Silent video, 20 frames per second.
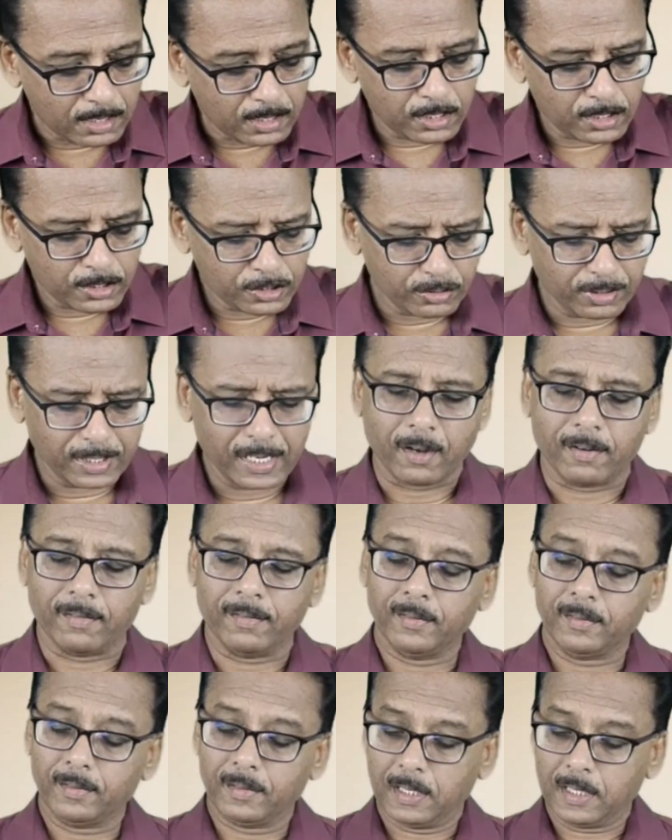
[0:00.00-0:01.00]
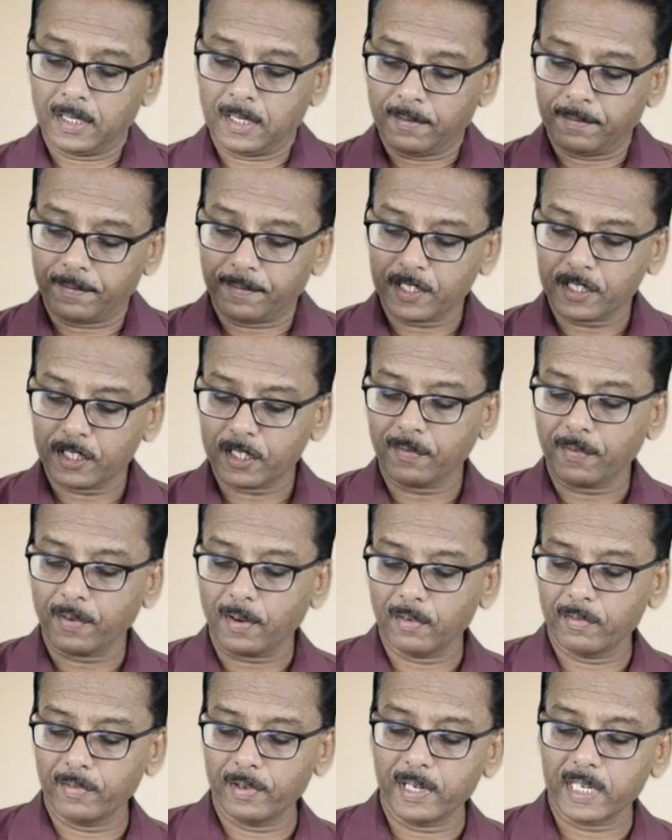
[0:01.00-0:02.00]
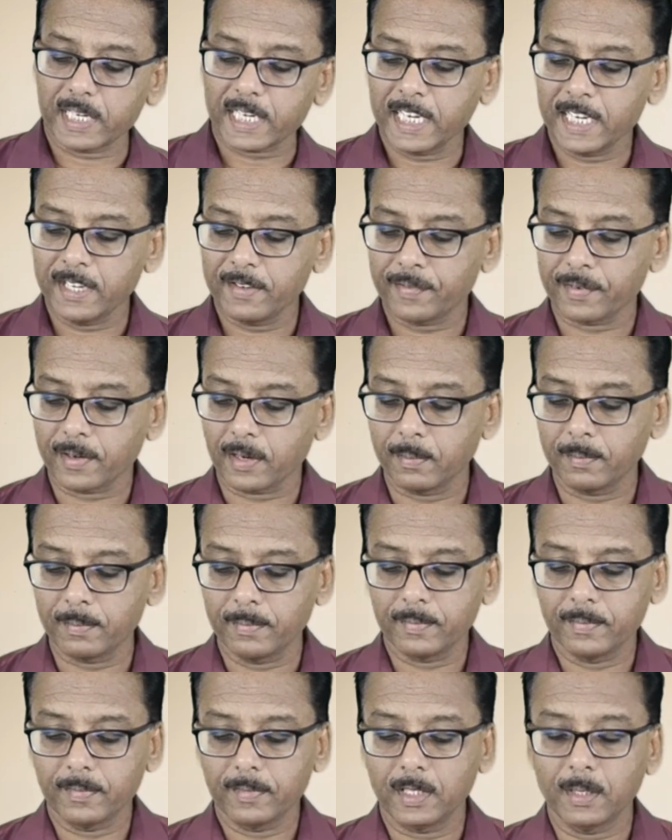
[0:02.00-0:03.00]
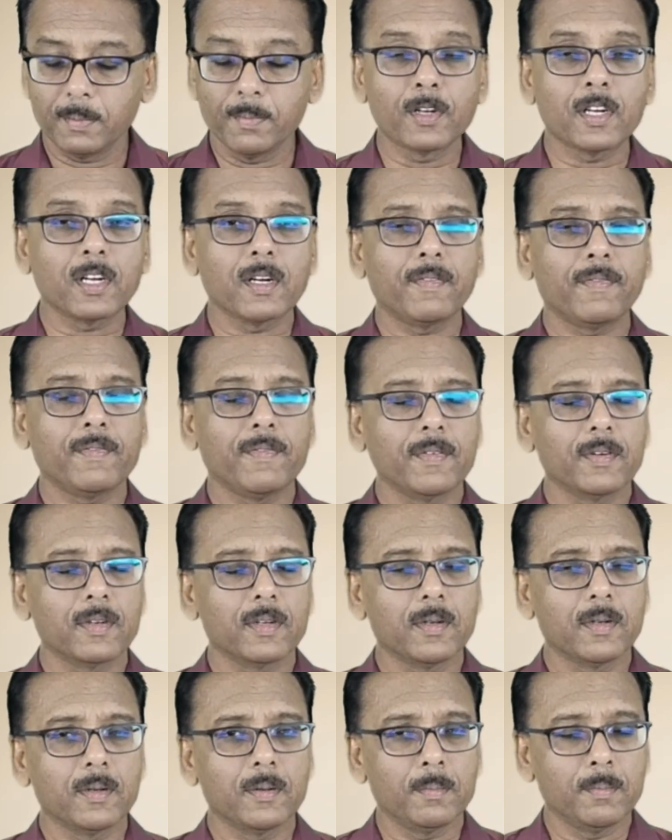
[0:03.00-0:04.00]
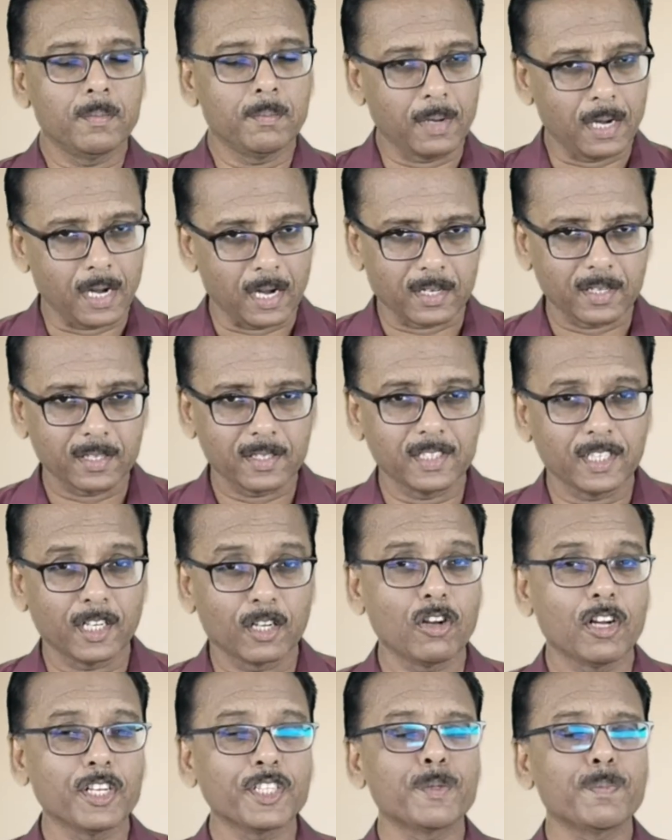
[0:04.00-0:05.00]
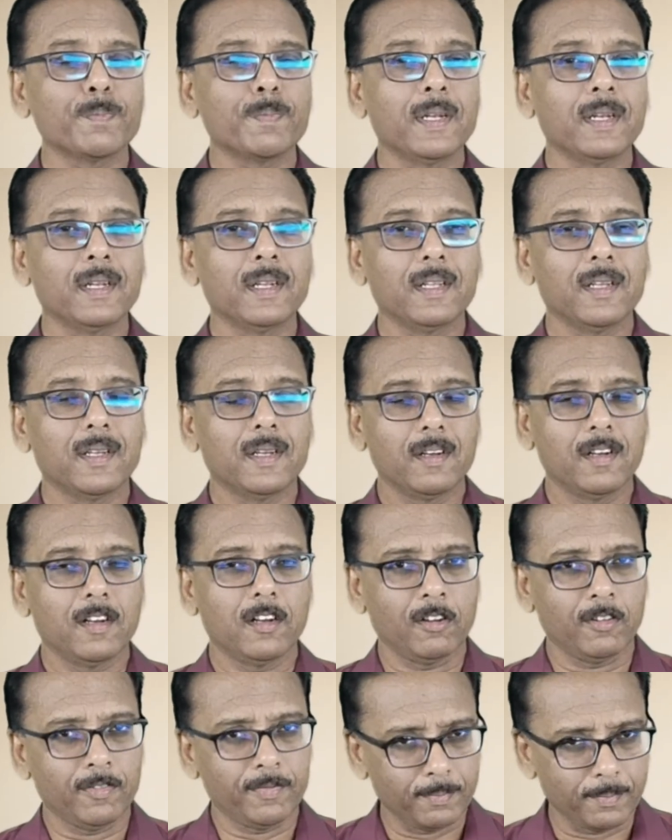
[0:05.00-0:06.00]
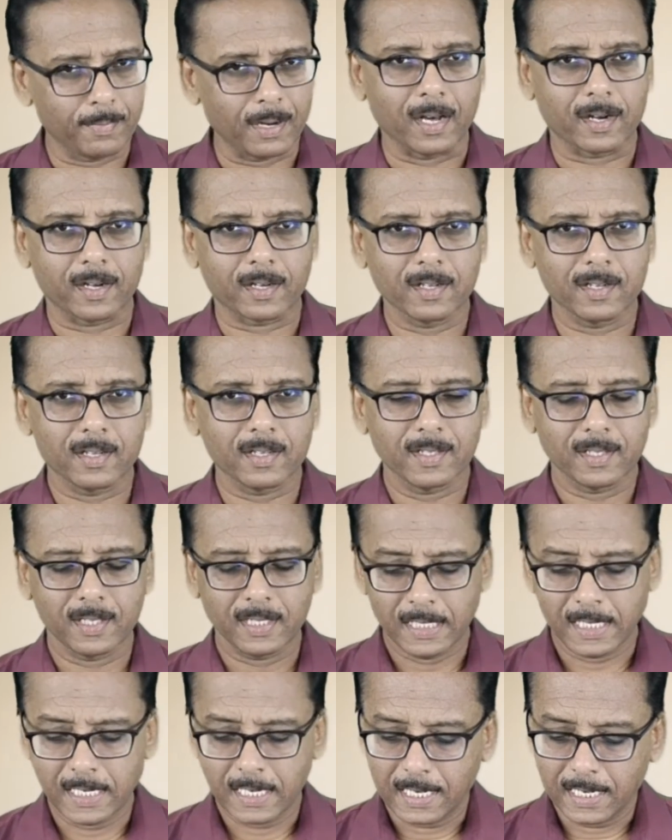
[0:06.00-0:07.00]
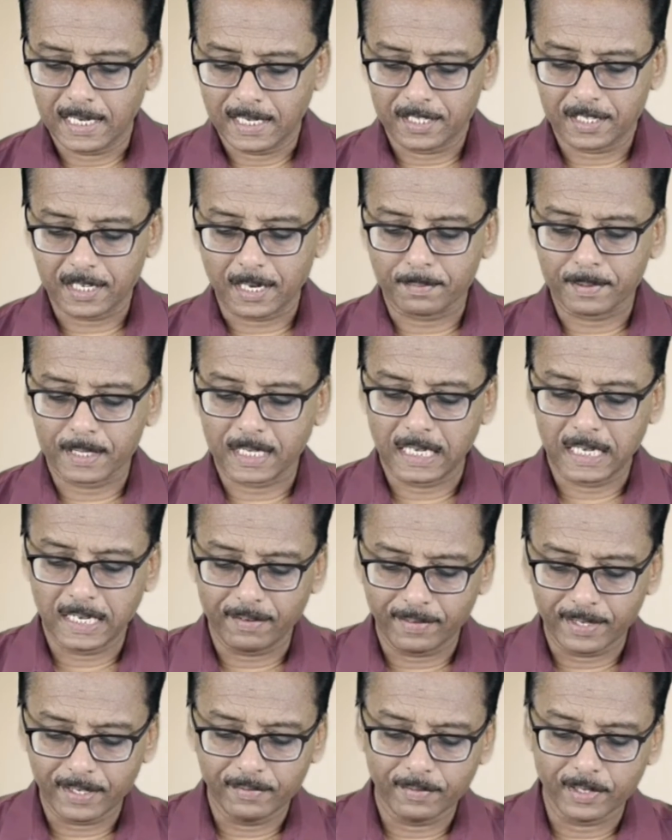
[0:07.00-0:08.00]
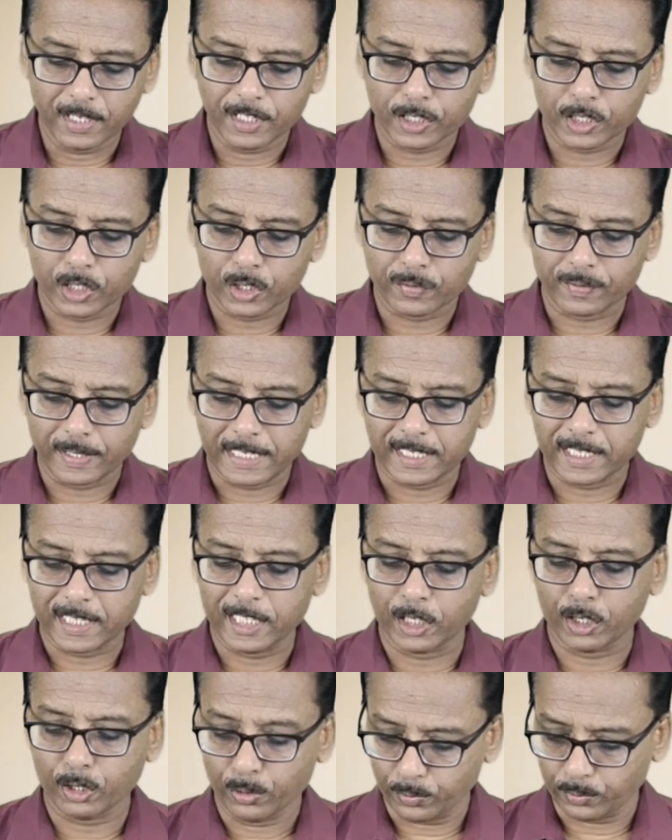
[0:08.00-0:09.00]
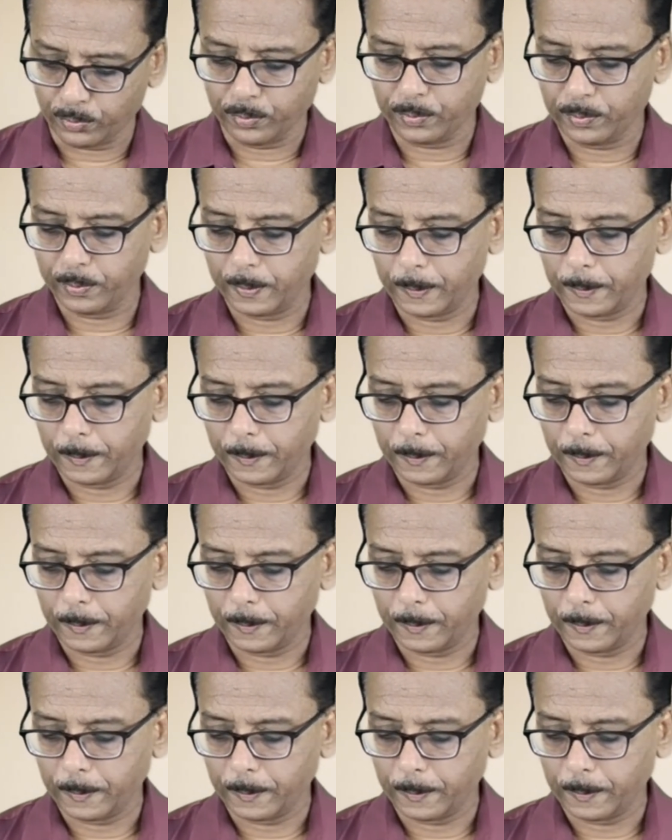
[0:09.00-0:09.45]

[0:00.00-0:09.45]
So now, first of all, we'll read from the book of Mark, the Gospel of Mark, chapter 11, verse 22.